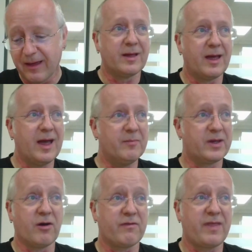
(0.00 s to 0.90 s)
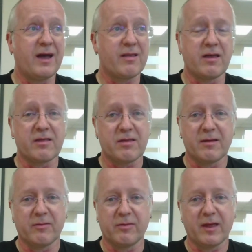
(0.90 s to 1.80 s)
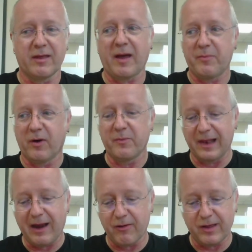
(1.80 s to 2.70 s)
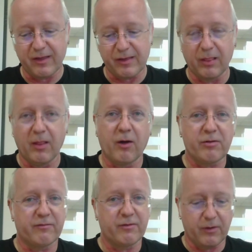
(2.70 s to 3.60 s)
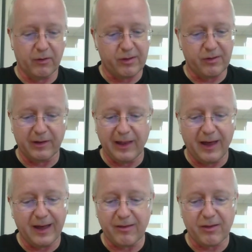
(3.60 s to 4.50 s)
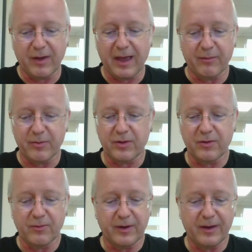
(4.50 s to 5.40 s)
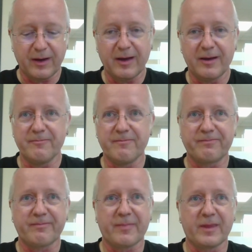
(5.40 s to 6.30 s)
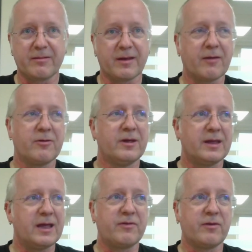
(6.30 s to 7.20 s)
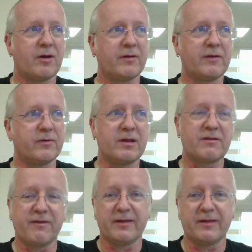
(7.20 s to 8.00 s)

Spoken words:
and because of that, that popularity. There's lots of resources online, so it helps you. If you need to find